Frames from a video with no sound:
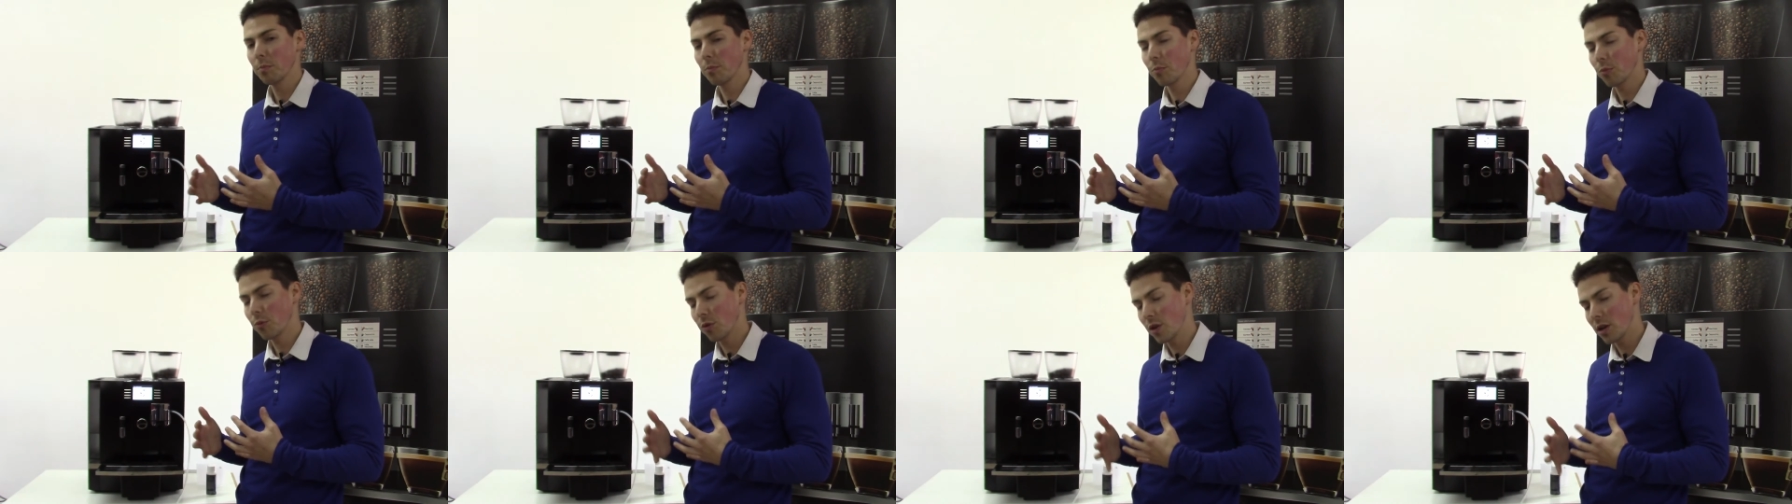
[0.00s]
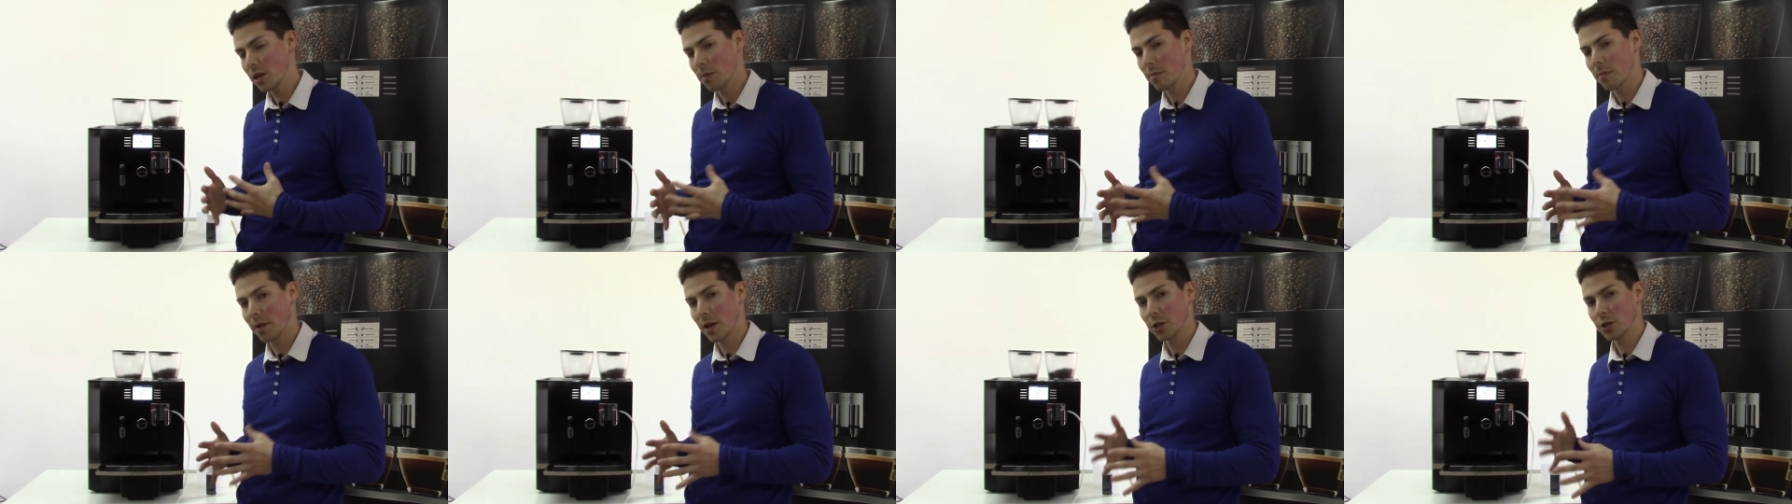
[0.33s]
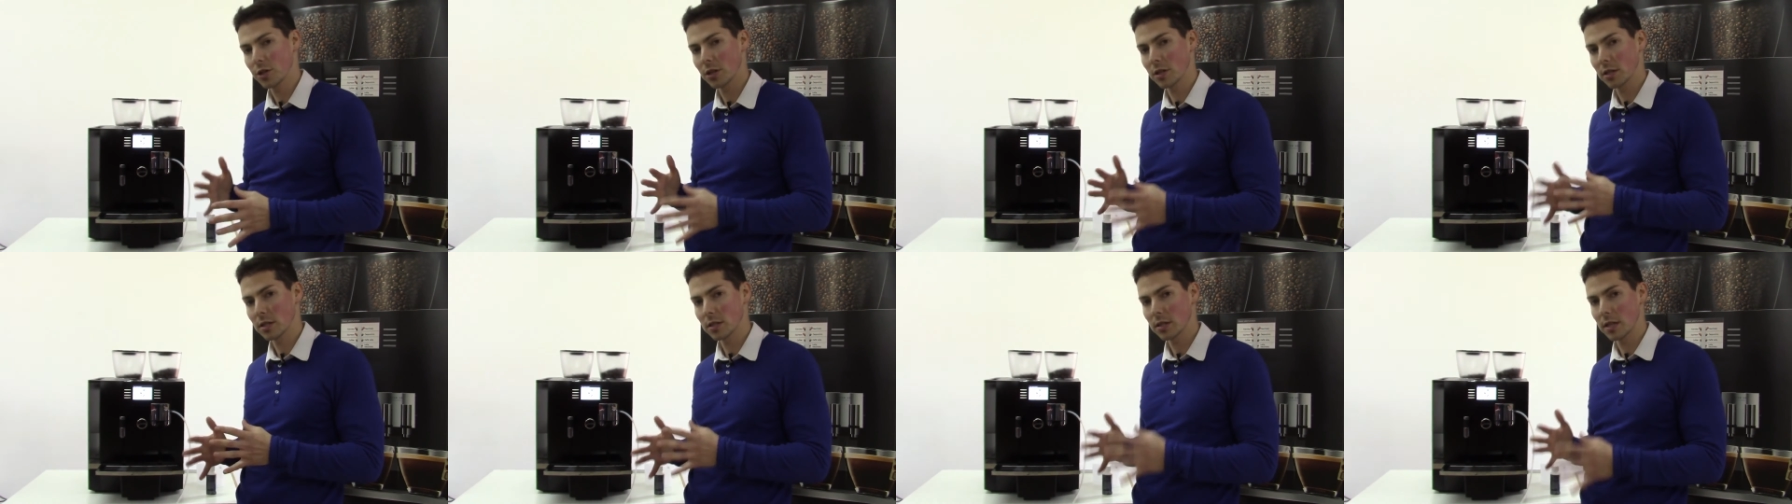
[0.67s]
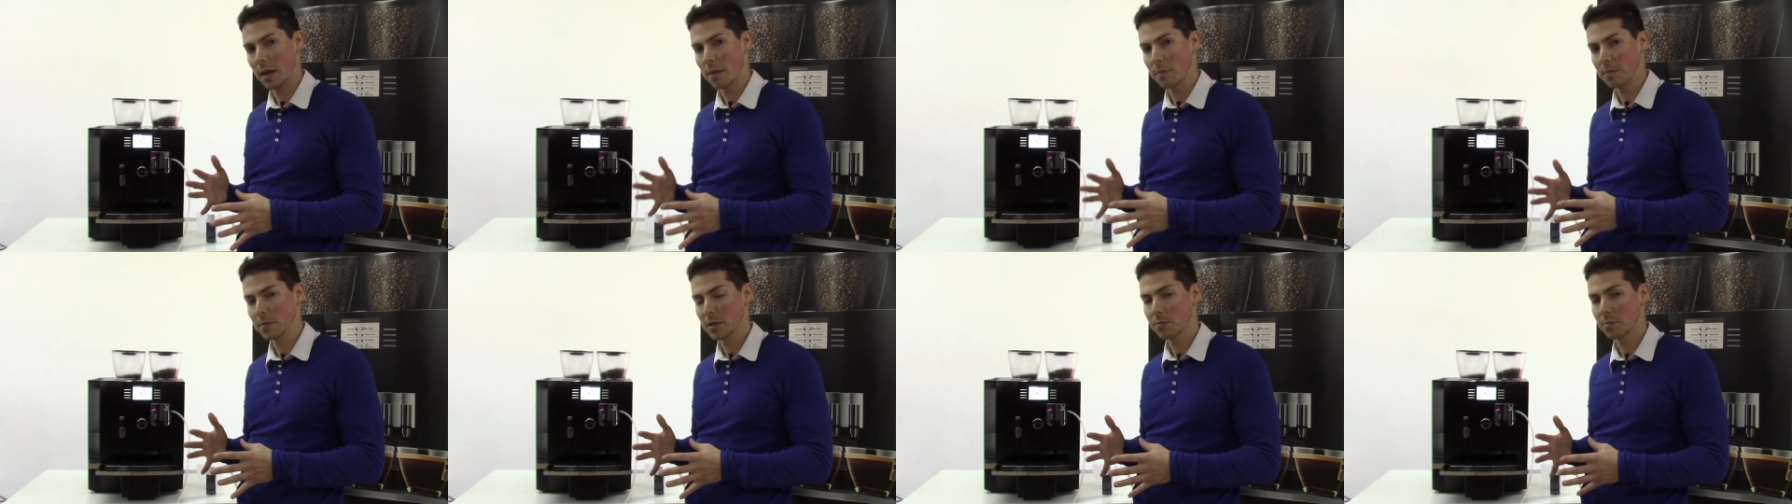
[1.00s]
pretty much at the
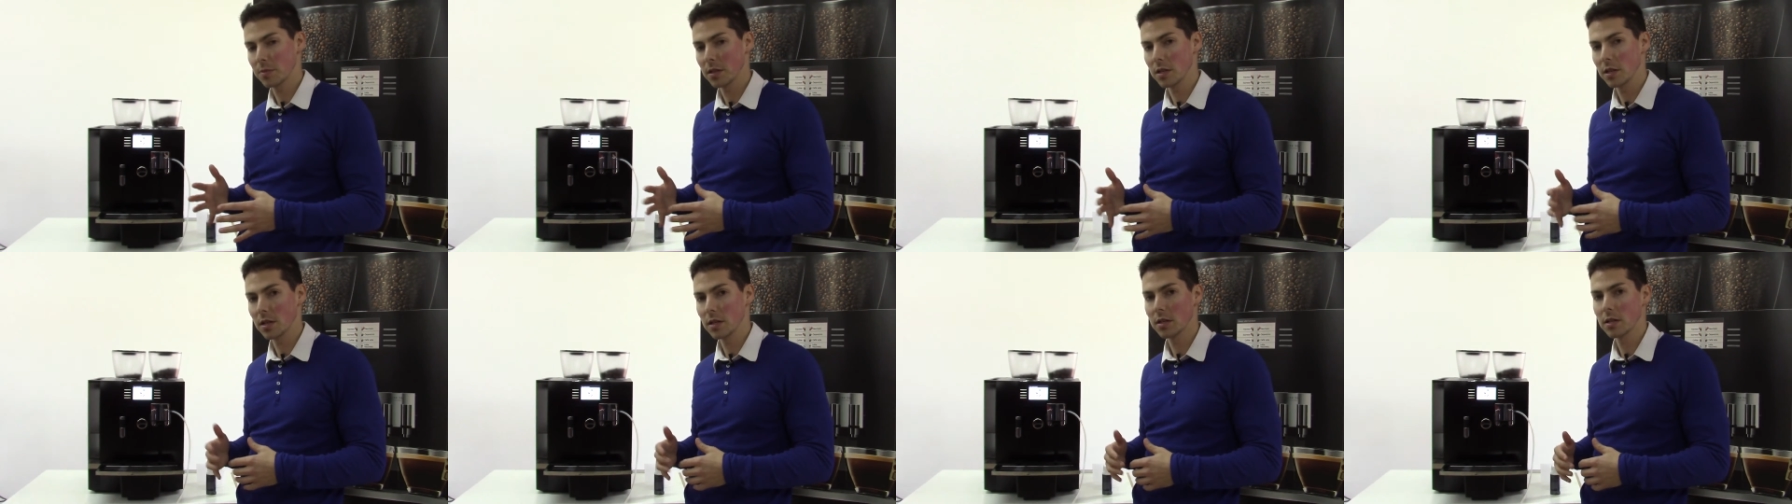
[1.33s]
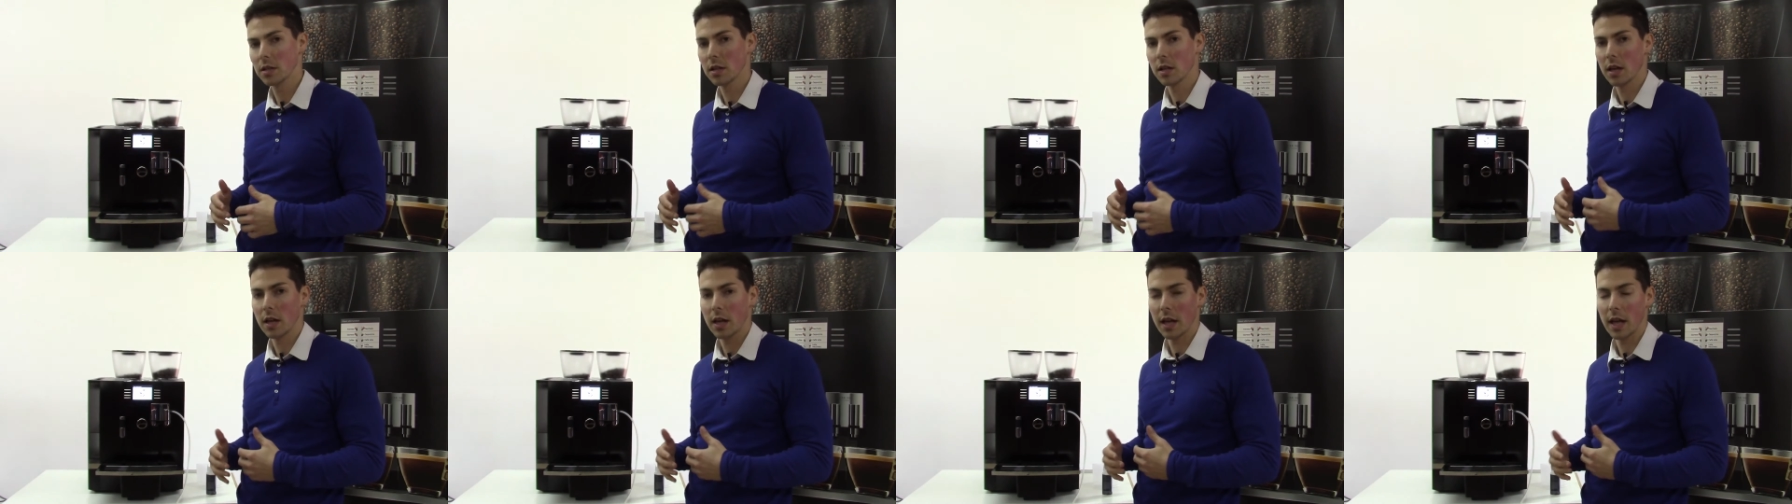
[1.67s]
same speed